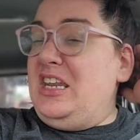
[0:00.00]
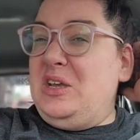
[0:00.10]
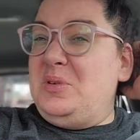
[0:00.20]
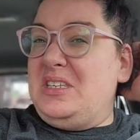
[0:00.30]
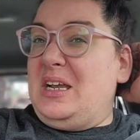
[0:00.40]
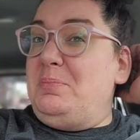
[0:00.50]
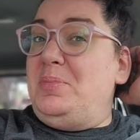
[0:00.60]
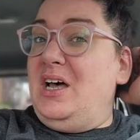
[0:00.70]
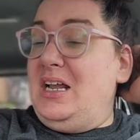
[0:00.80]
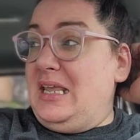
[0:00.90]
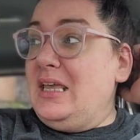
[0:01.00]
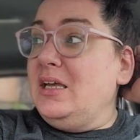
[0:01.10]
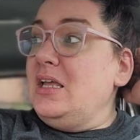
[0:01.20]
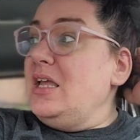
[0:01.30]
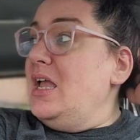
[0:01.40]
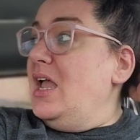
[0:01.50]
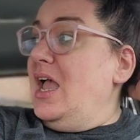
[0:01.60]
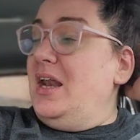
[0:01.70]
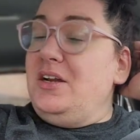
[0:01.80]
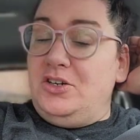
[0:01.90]
It was like a putty
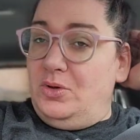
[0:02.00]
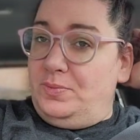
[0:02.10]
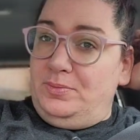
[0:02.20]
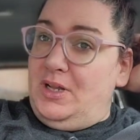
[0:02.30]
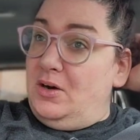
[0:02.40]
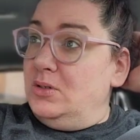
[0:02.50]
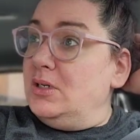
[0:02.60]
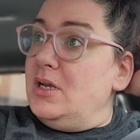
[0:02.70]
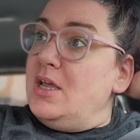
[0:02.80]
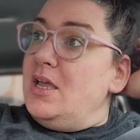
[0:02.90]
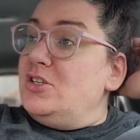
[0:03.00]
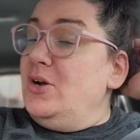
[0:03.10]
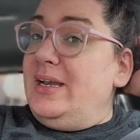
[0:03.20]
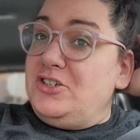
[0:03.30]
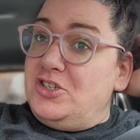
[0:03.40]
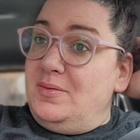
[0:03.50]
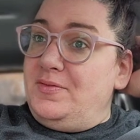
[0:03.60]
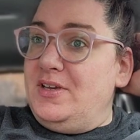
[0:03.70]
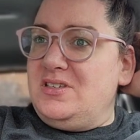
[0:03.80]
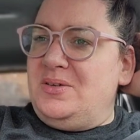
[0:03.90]
and no, no. So I guess she saw my
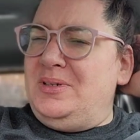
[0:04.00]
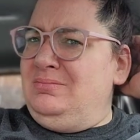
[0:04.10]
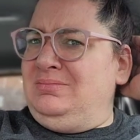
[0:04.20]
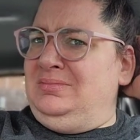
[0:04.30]
face and I went,